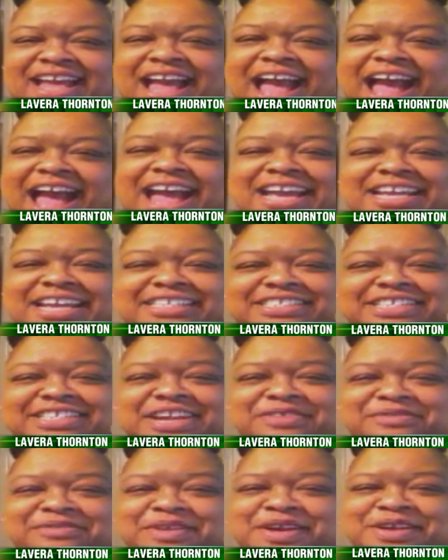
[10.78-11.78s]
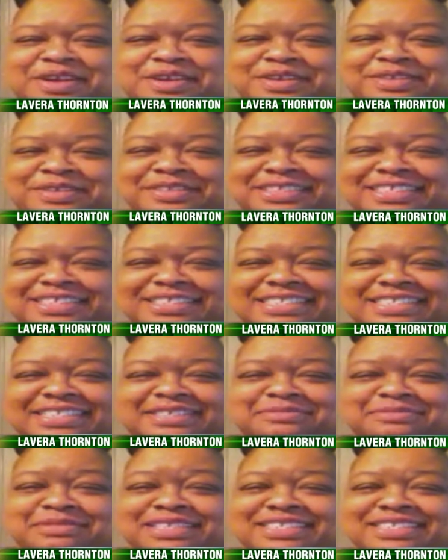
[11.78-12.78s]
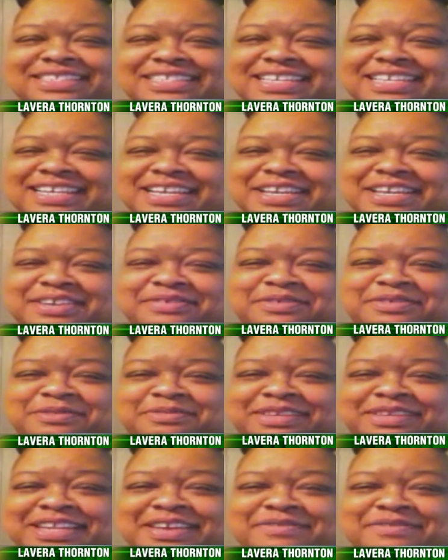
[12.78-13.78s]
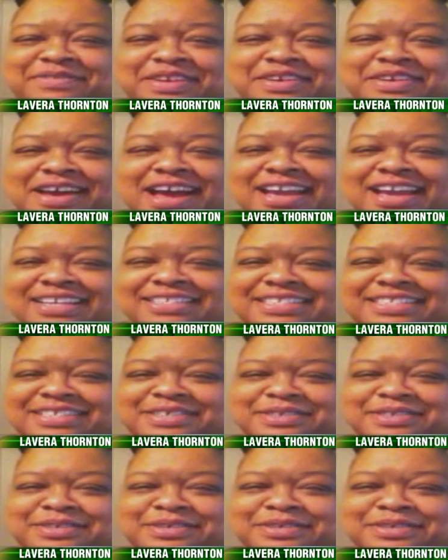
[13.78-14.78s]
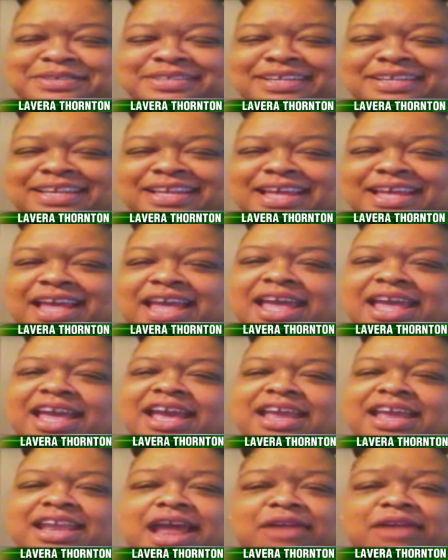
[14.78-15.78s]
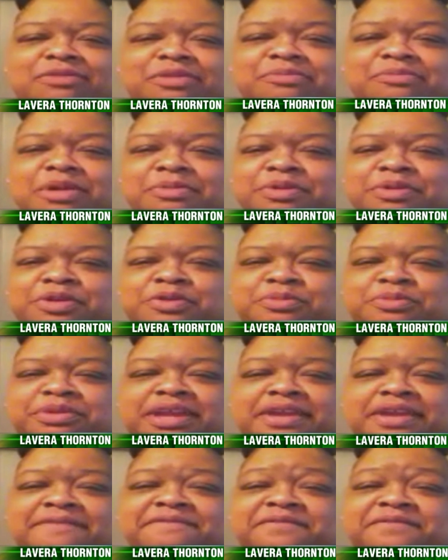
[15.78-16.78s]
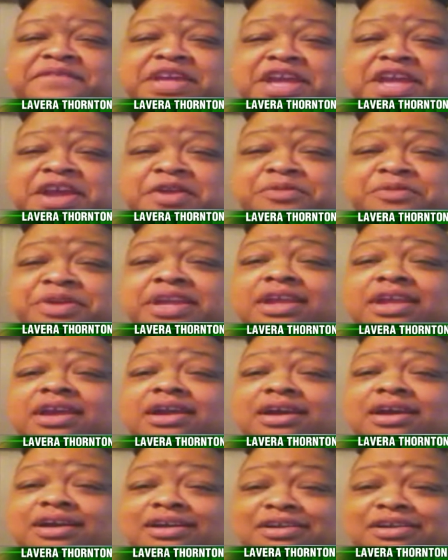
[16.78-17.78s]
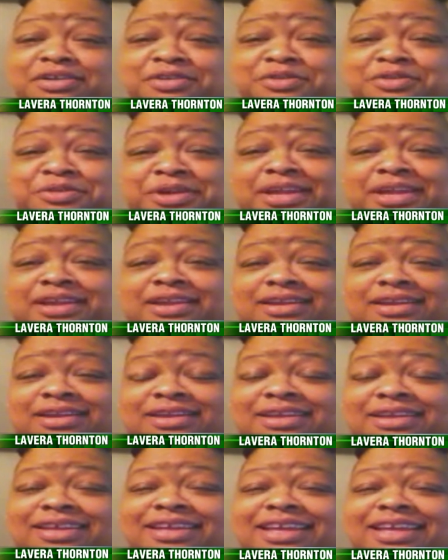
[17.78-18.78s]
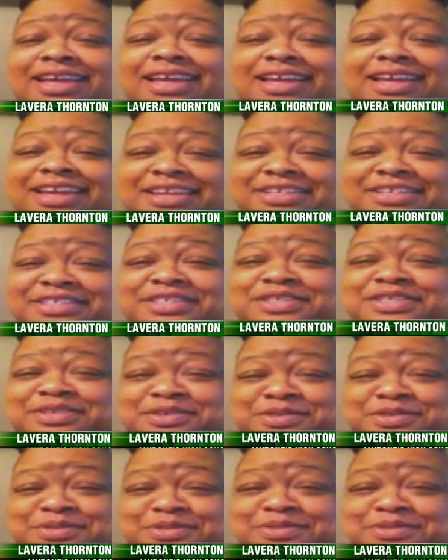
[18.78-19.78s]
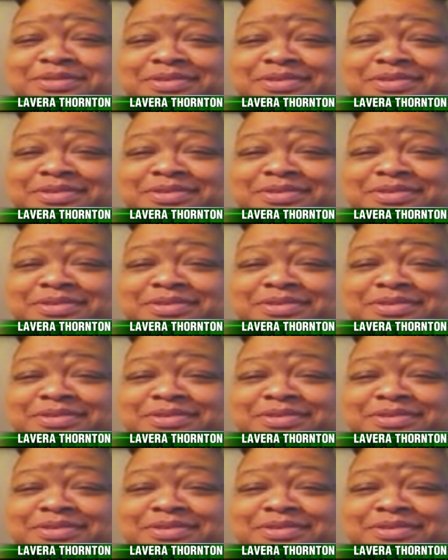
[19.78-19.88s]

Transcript: Hi, J. This is Miss T from Glenville High School. And I remember you being very hungry in school.